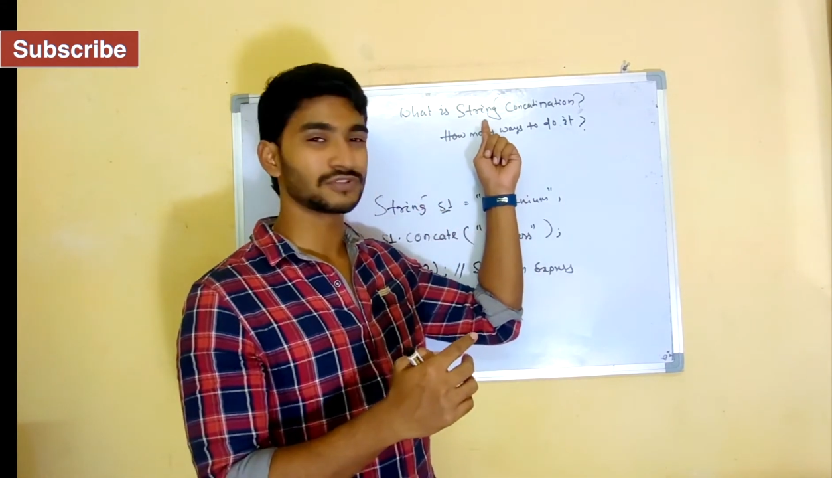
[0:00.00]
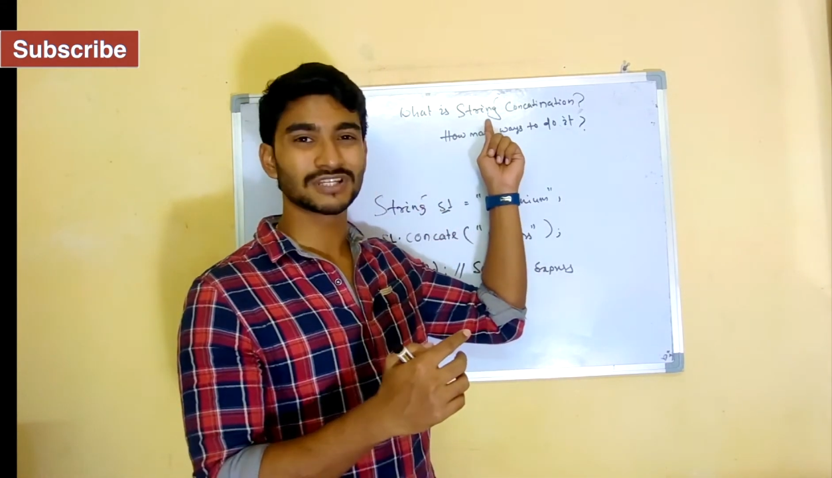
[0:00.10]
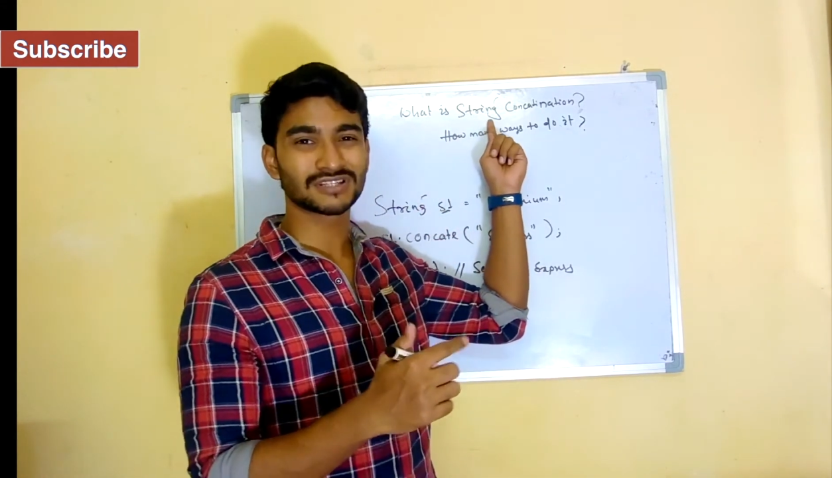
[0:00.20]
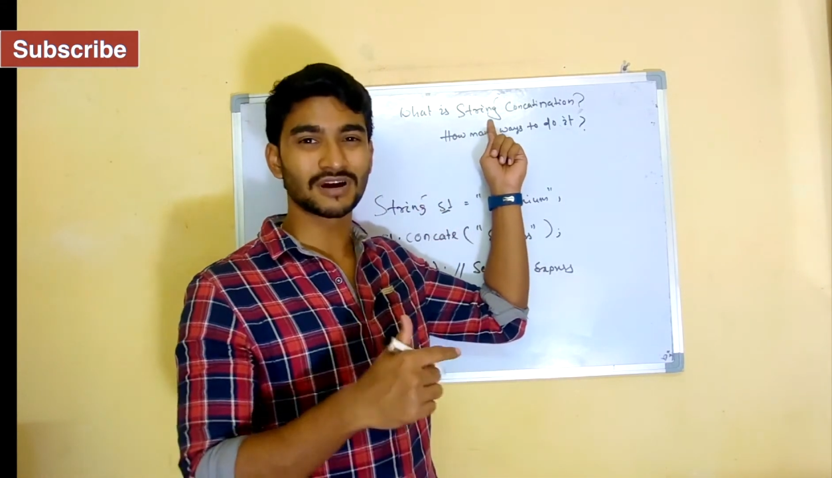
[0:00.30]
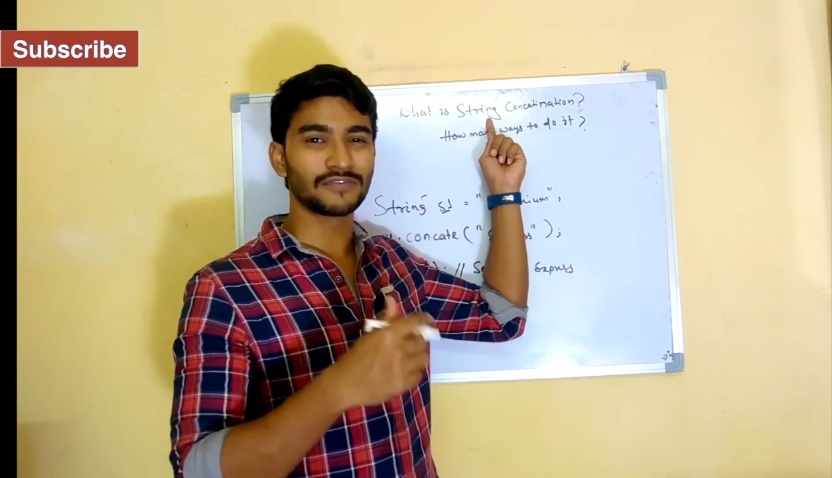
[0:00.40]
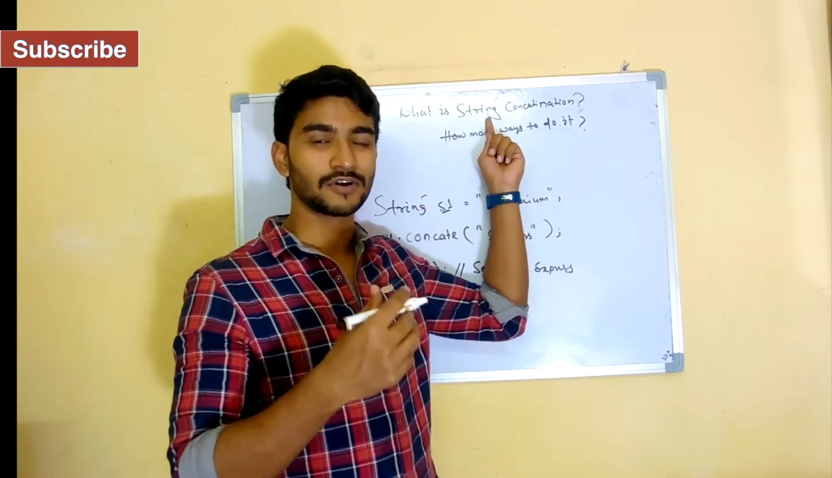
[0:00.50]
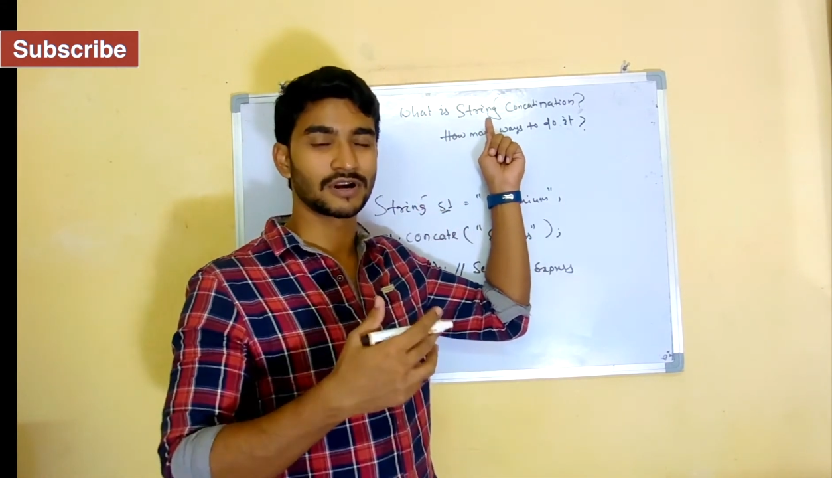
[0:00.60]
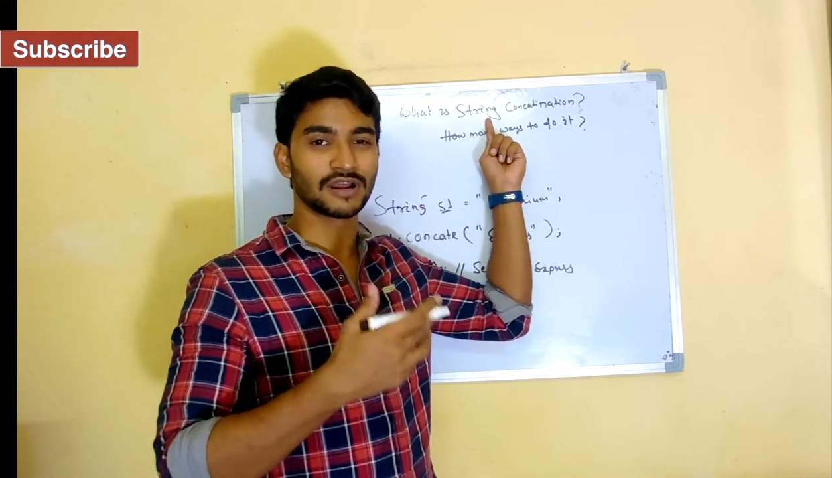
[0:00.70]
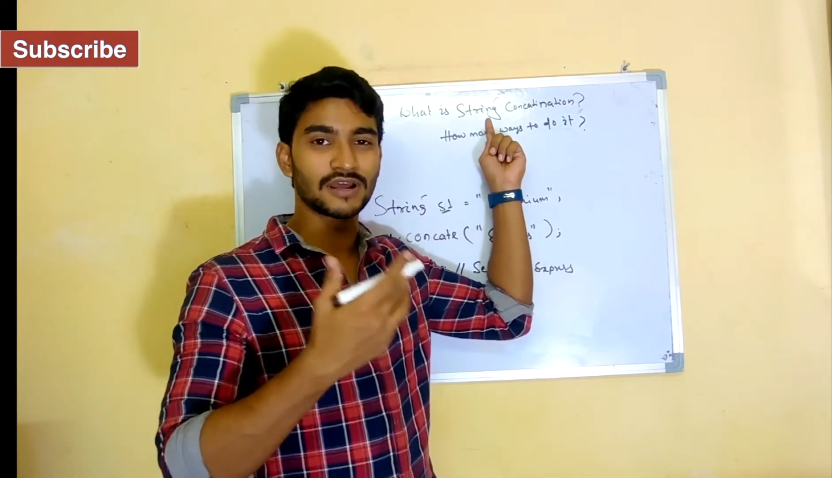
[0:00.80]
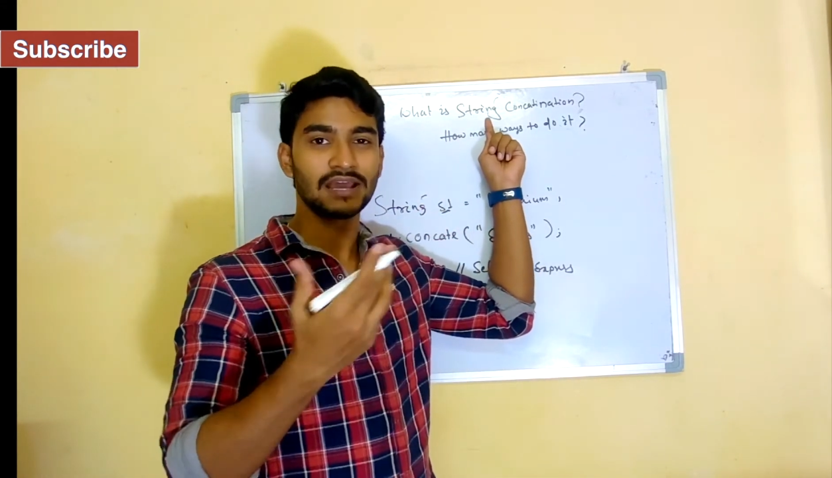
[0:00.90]
We just
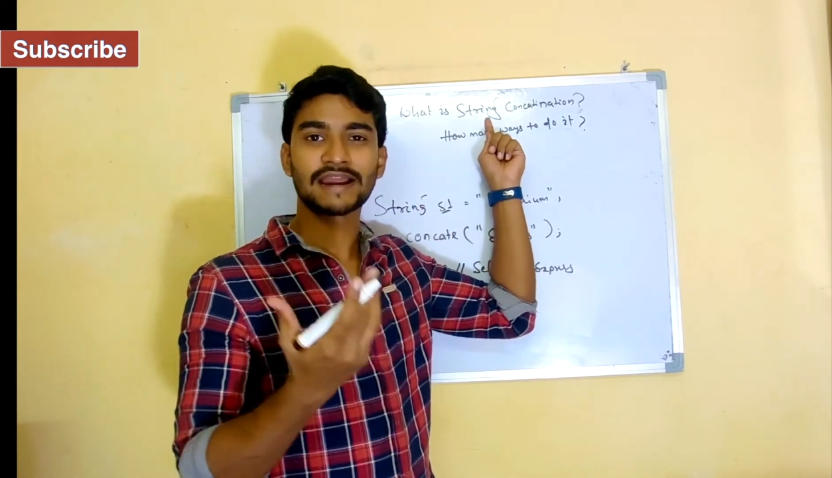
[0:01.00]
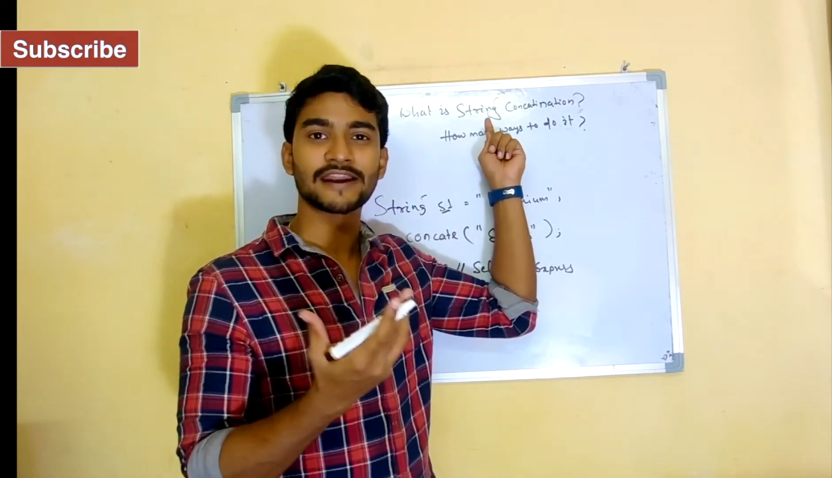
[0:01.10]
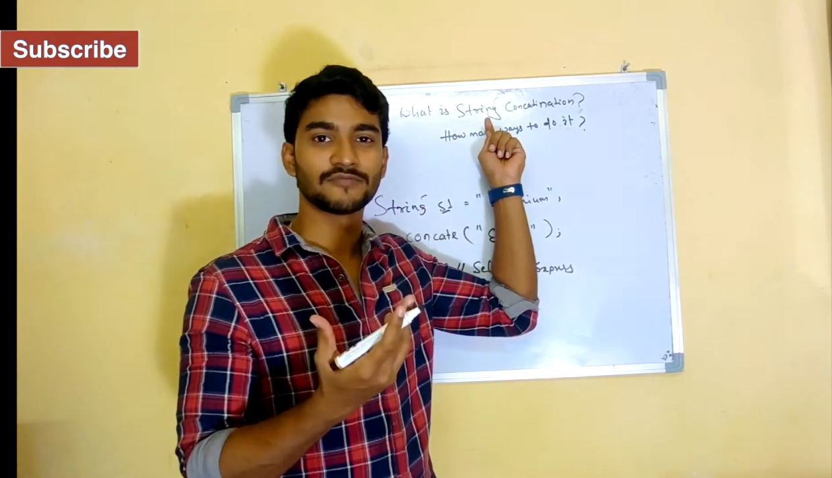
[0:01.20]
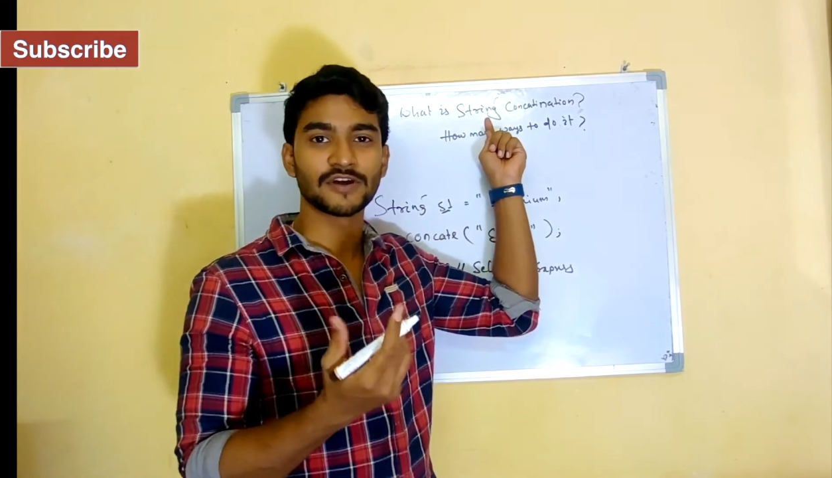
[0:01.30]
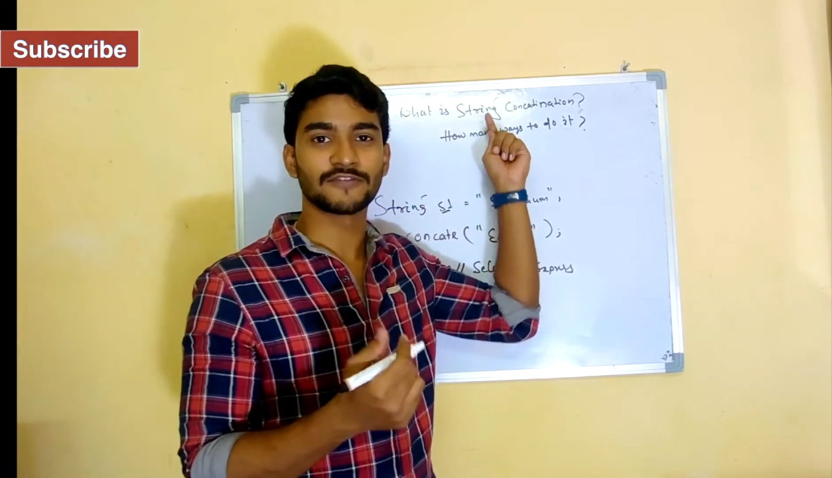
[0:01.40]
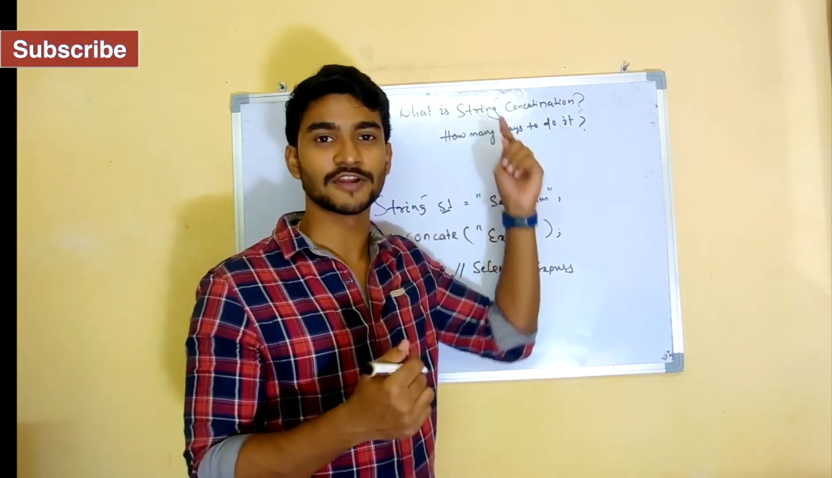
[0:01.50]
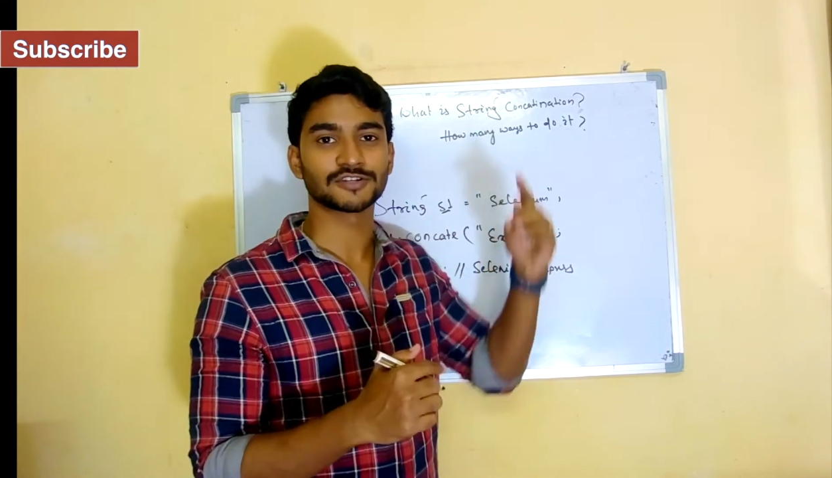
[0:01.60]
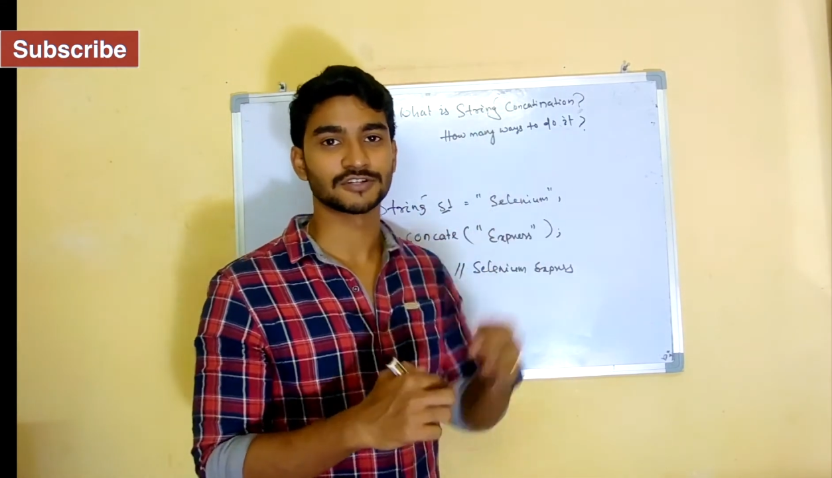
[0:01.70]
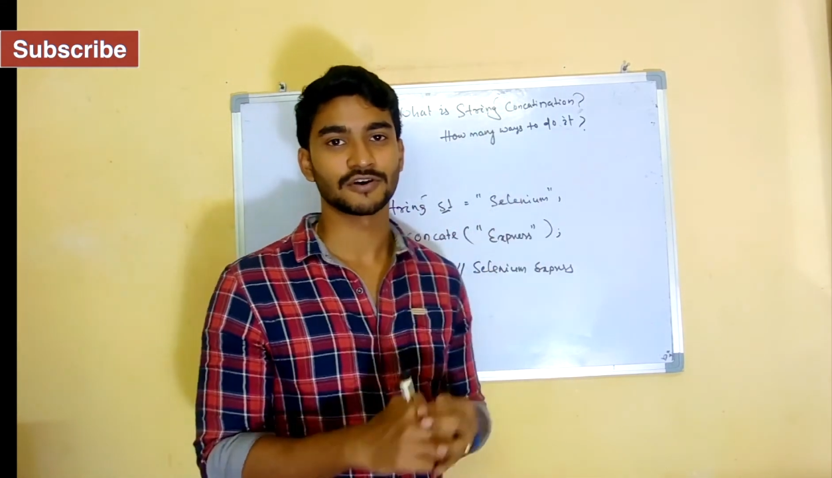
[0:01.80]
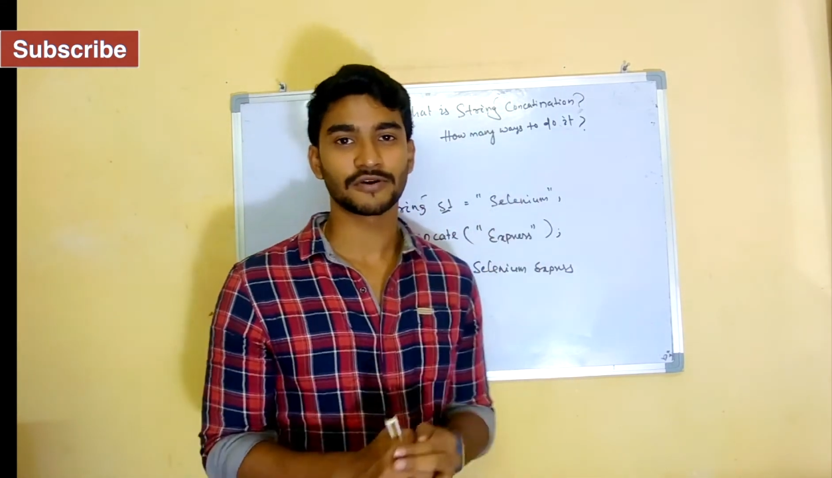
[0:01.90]
covered a kind of
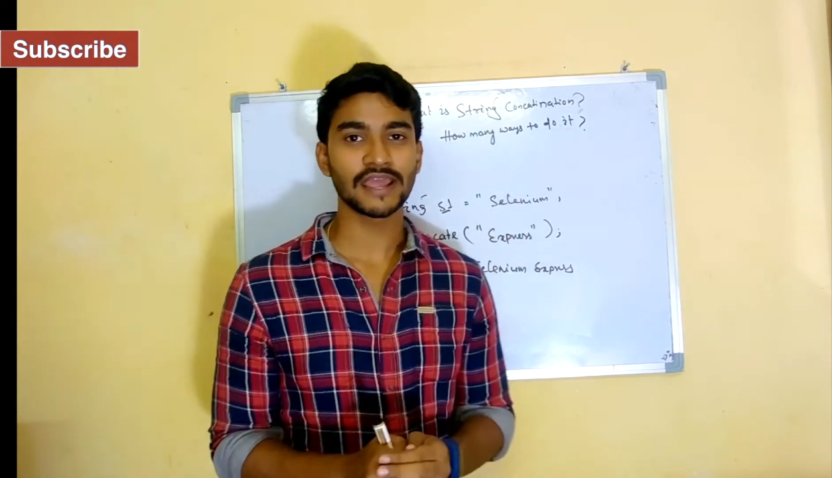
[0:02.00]
definition.